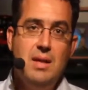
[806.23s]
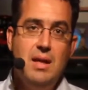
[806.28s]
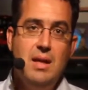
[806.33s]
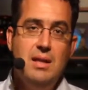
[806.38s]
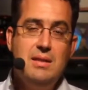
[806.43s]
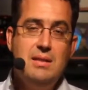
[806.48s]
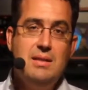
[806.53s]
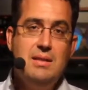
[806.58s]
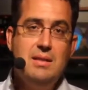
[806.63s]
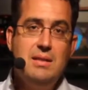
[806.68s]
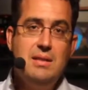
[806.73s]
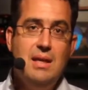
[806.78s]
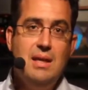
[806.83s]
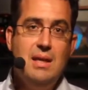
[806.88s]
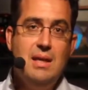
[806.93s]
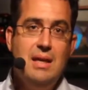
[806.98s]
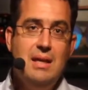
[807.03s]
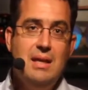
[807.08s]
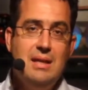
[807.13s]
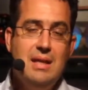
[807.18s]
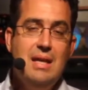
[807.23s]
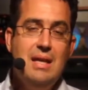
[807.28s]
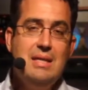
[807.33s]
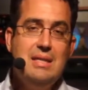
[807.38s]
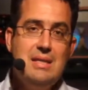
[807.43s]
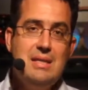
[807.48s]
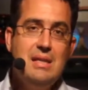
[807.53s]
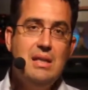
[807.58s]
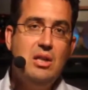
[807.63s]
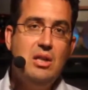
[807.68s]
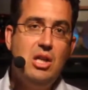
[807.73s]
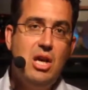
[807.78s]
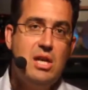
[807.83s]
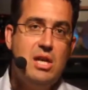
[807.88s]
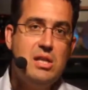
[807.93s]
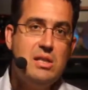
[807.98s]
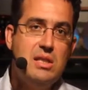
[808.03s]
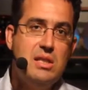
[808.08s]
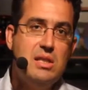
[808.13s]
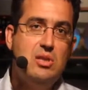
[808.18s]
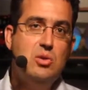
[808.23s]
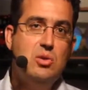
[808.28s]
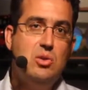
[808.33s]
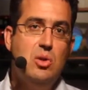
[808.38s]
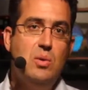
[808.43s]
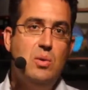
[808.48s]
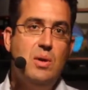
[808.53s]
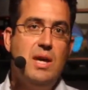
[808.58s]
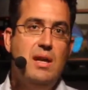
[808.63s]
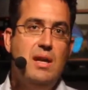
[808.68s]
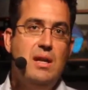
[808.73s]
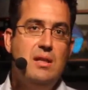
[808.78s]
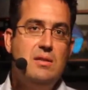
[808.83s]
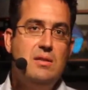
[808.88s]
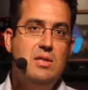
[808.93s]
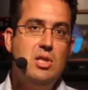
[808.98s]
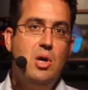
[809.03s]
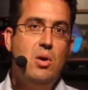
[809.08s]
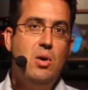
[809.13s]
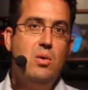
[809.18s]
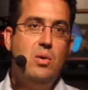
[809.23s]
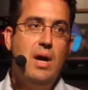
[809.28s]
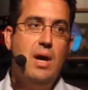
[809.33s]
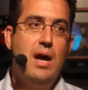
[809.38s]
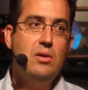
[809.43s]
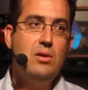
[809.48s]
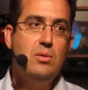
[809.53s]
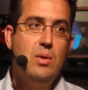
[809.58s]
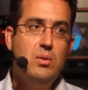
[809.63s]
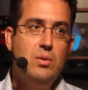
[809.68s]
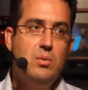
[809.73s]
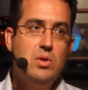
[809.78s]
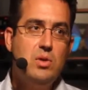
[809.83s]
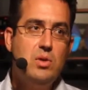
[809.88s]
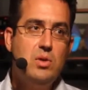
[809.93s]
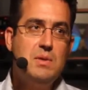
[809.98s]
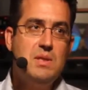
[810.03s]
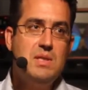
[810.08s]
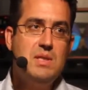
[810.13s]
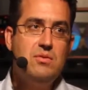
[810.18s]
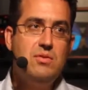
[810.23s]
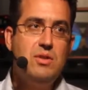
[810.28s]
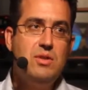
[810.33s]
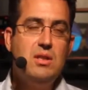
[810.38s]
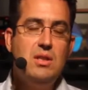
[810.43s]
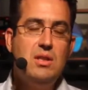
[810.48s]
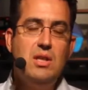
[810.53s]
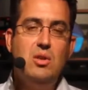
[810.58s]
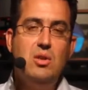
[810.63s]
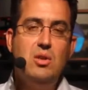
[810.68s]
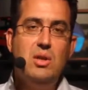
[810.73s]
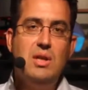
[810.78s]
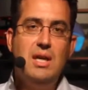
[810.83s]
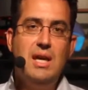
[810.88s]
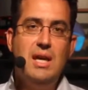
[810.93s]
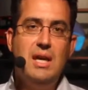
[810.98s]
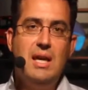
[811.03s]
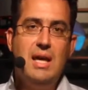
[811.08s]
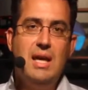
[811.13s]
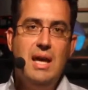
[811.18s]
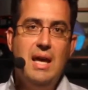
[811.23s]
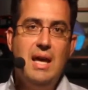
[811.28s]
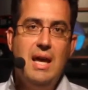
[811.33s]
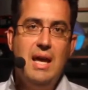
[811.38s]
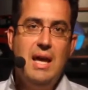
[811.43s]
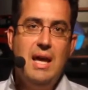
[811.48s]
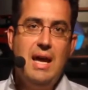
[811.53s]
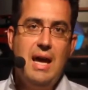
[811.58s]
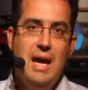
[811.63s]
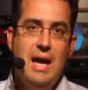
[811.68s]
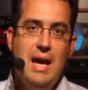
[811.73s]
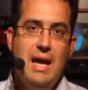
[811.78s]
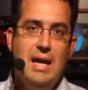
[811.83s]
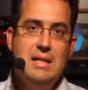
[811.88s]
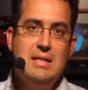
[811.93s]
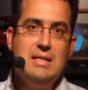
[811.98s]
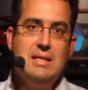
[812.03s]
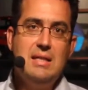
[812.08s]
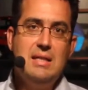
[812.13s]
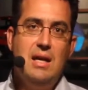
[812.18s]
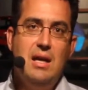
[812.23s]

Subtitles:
it is still costly to go get it. So Antoine was specifically looking at